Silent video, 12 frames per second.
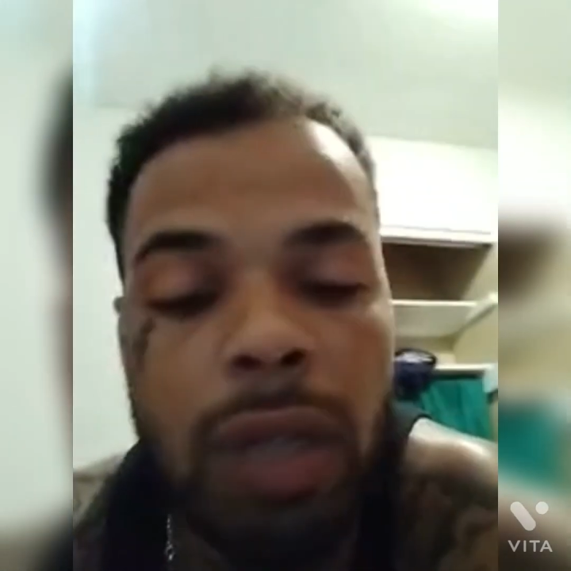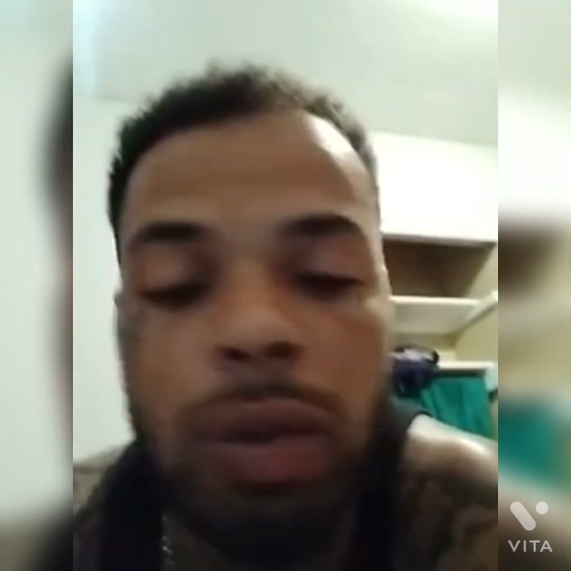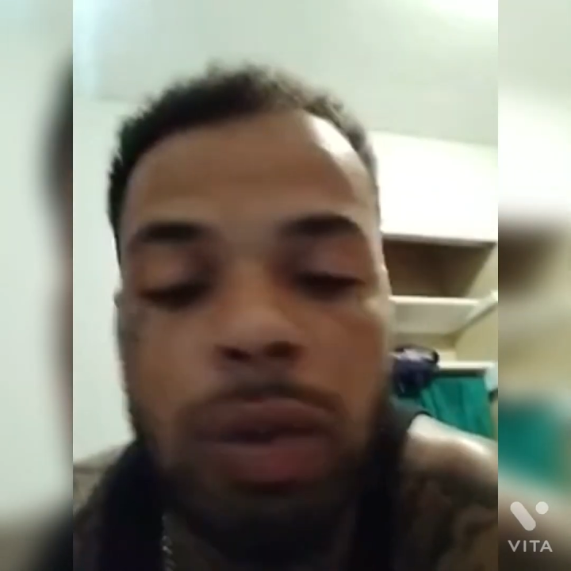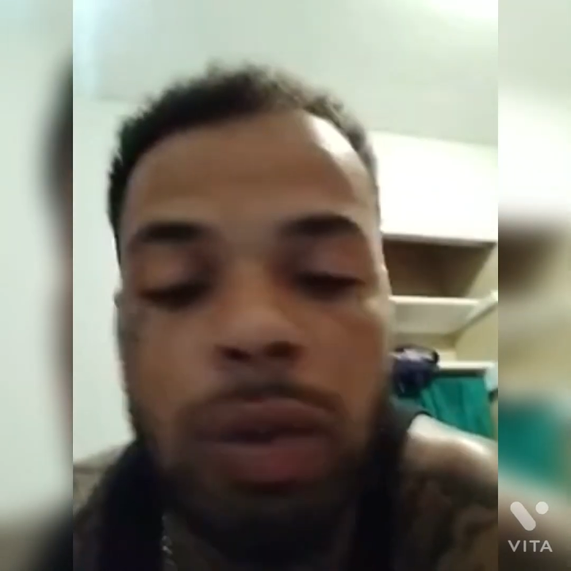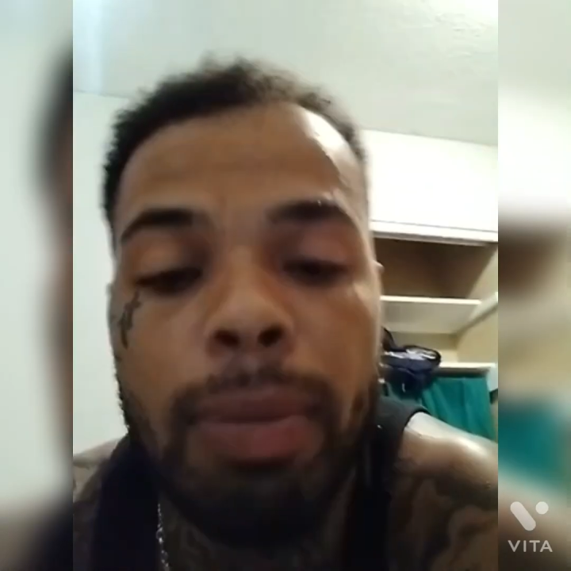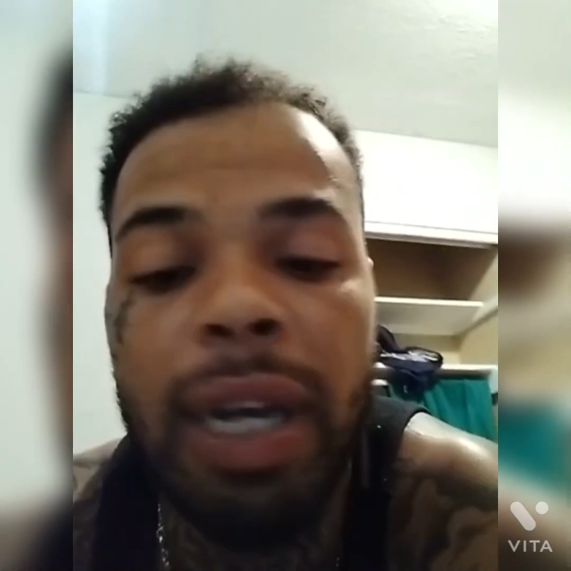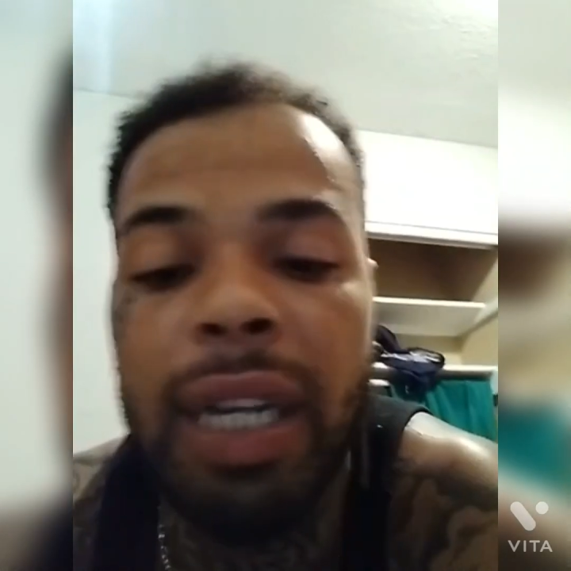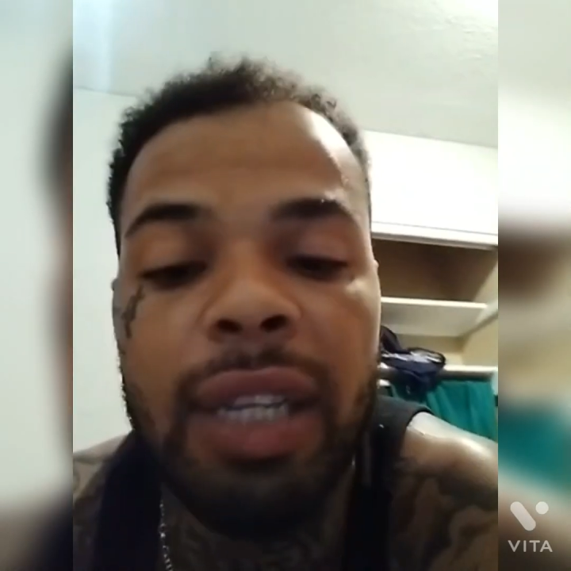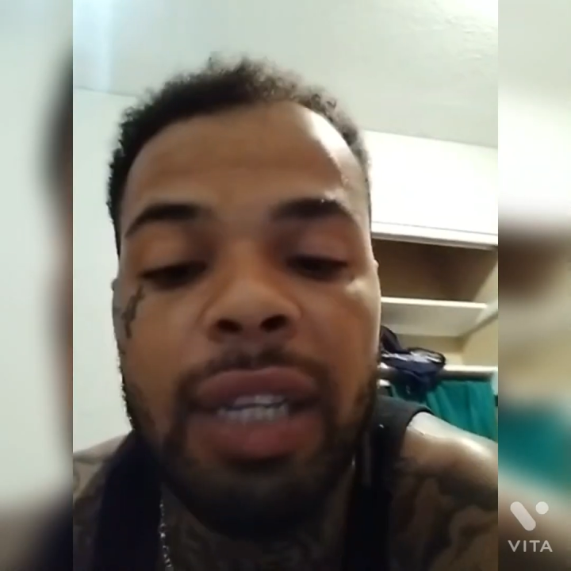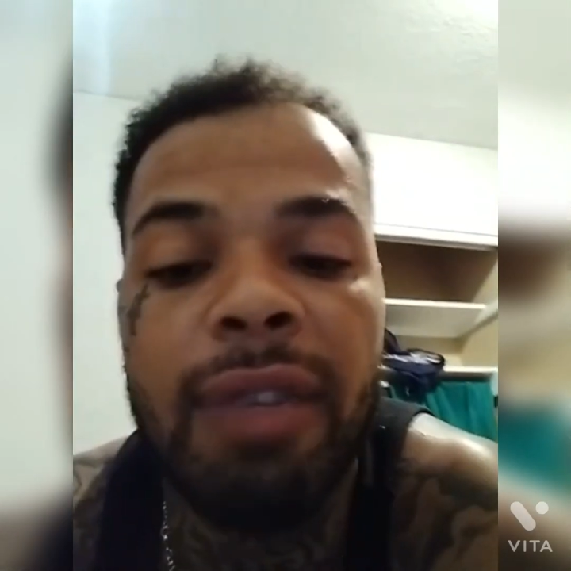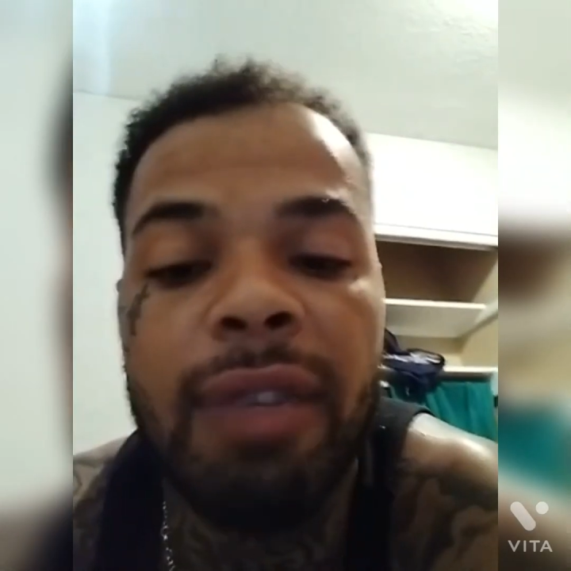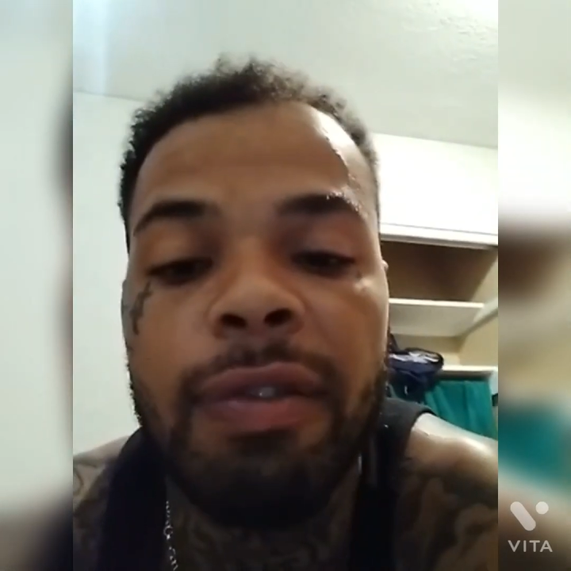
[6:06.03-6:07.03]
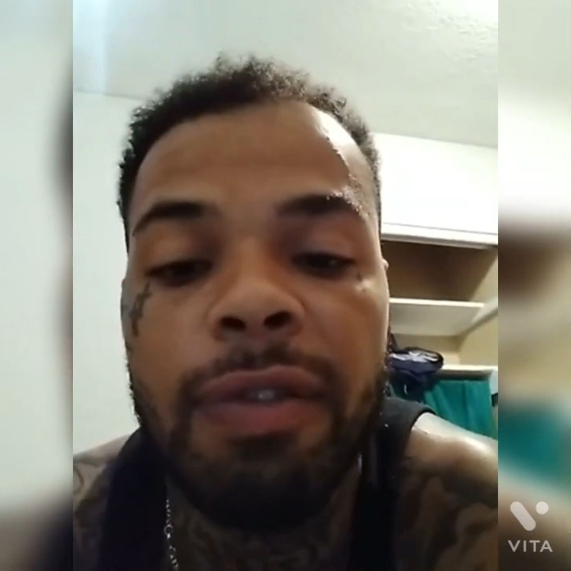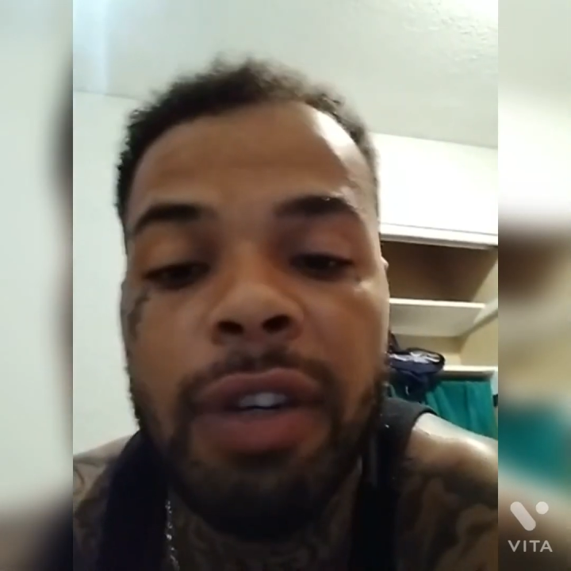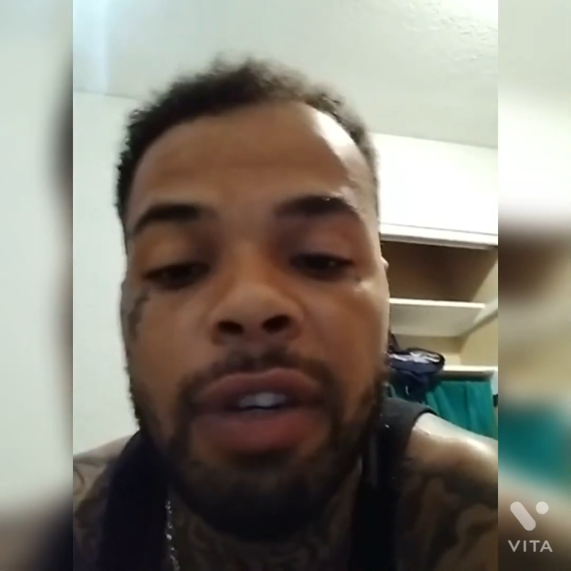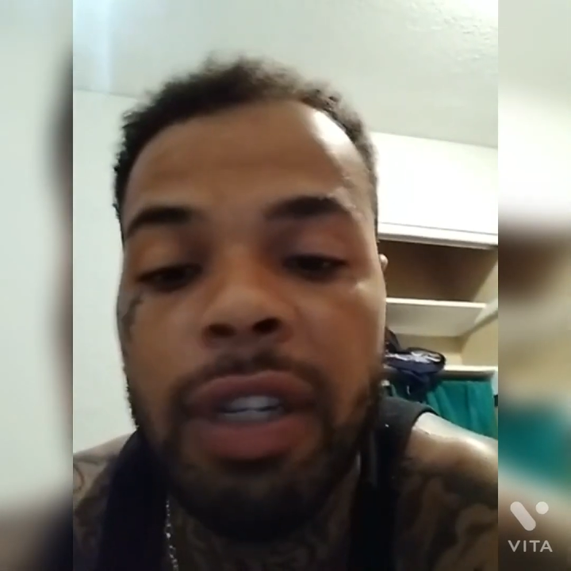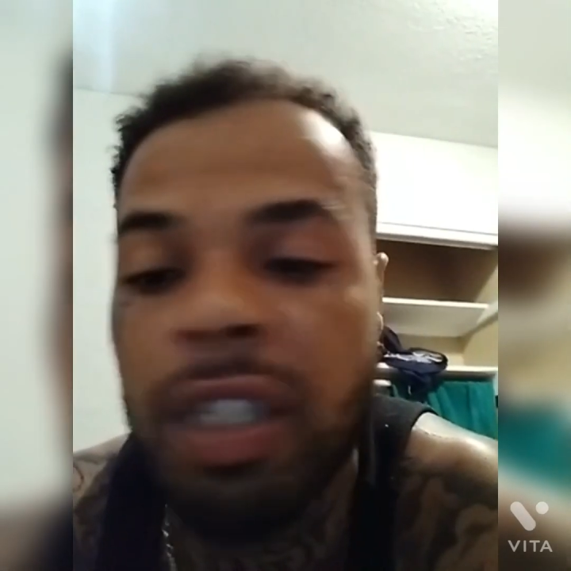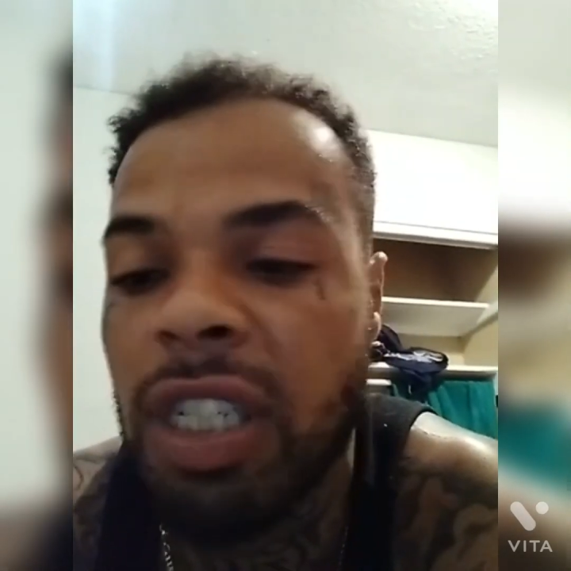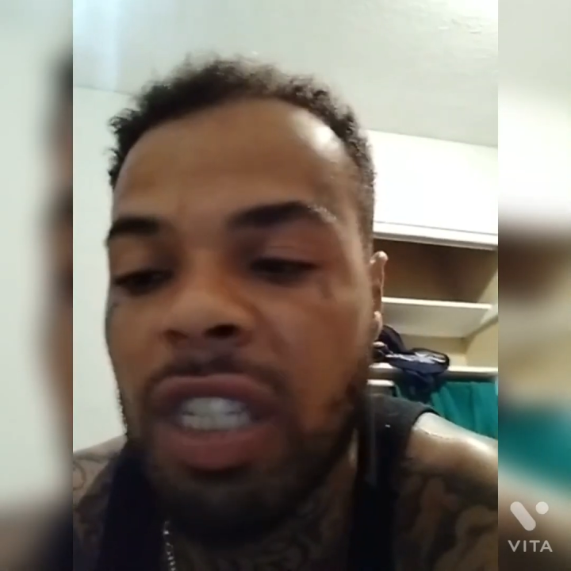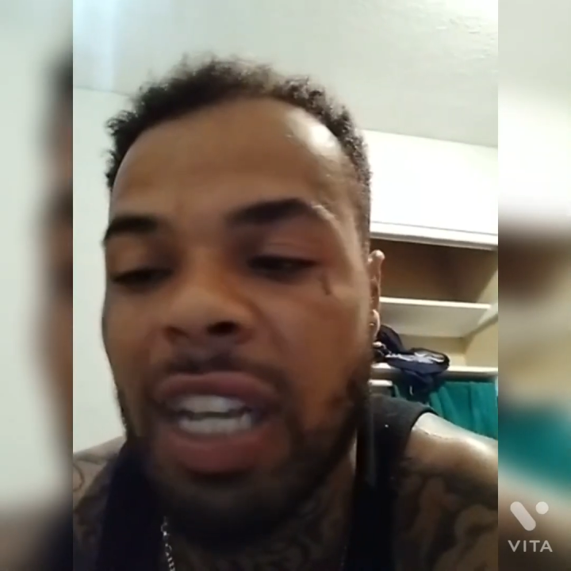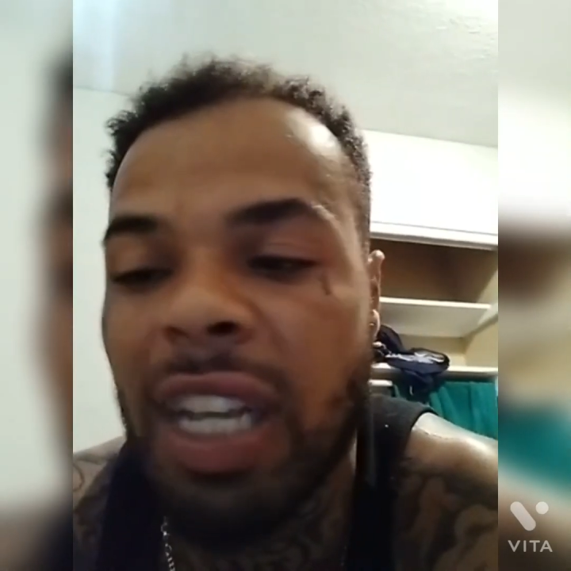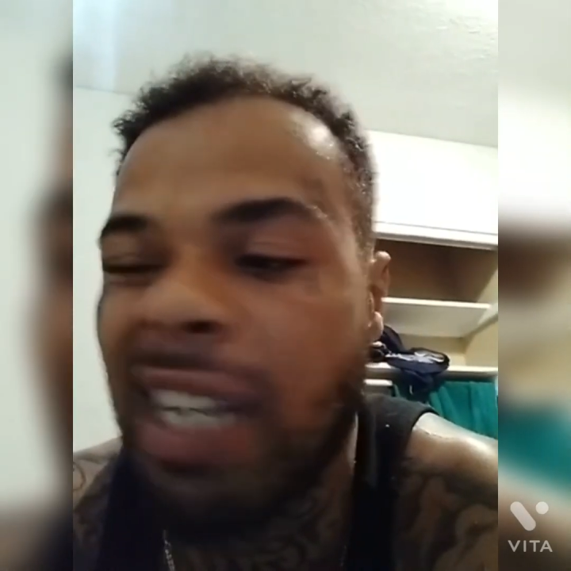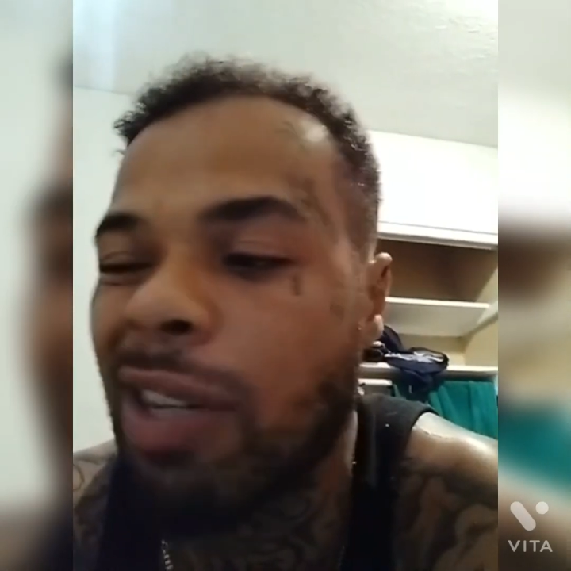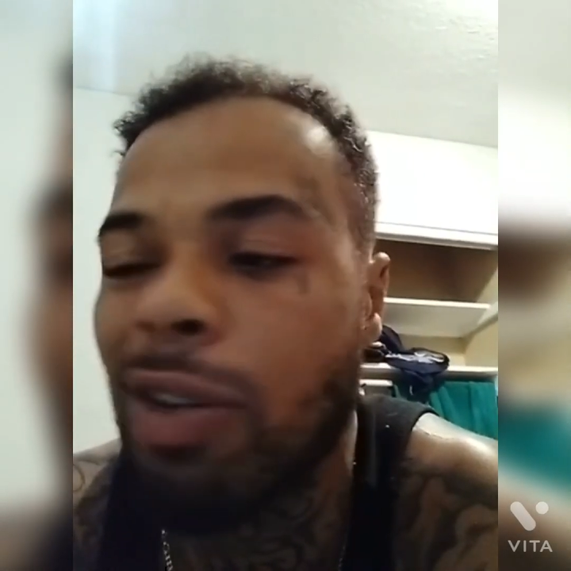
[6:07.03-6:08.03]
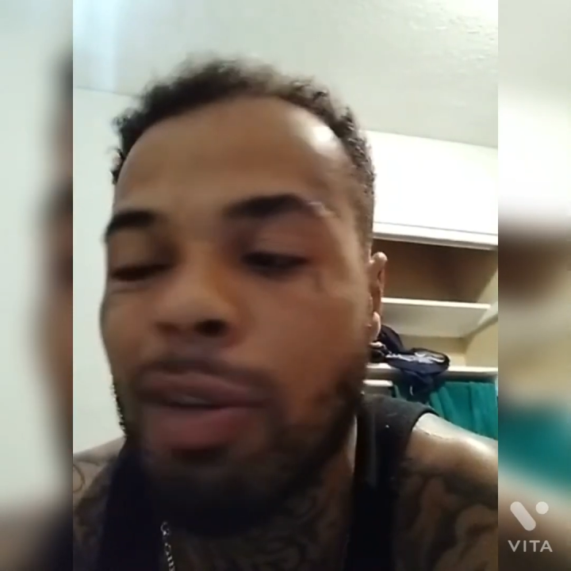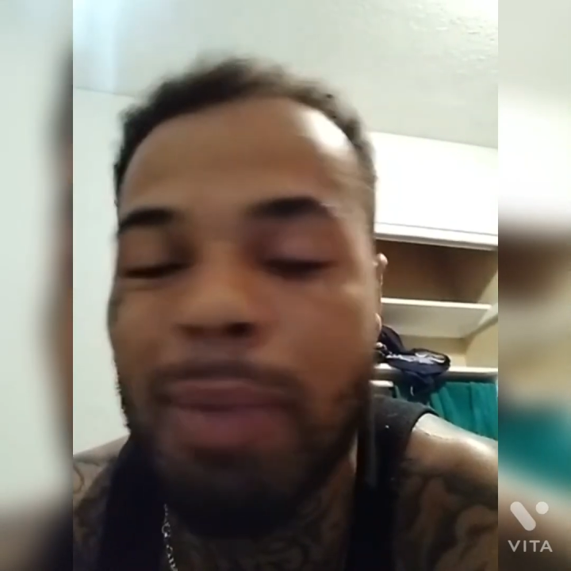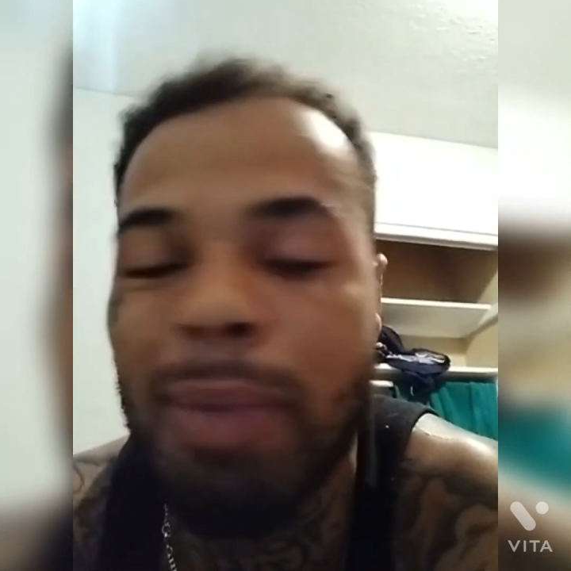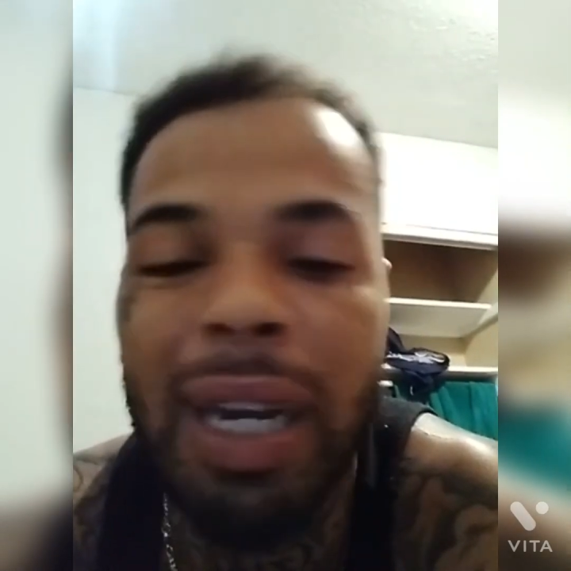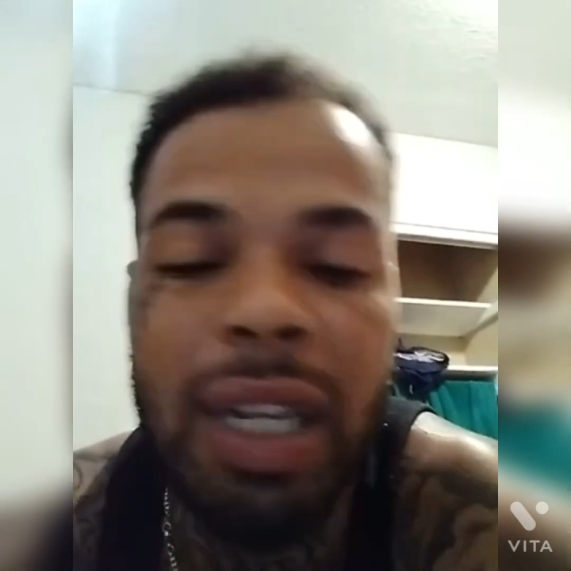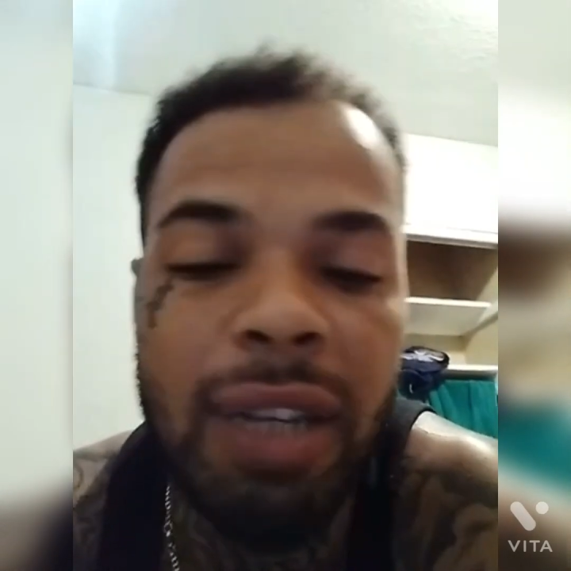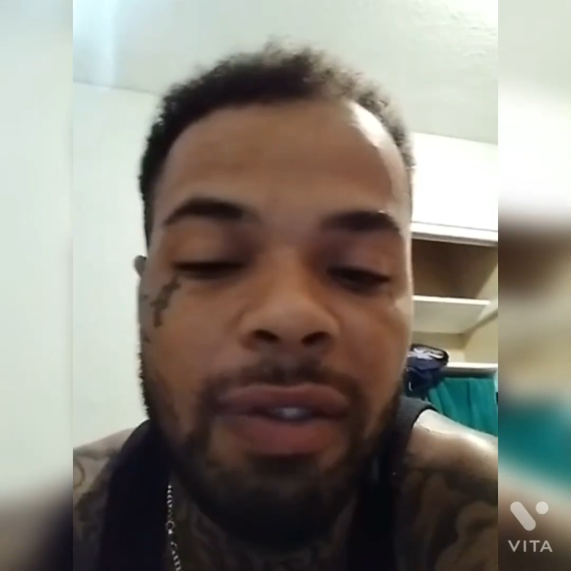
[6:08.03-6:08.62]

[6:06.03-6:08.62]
Am I really in love with Liv?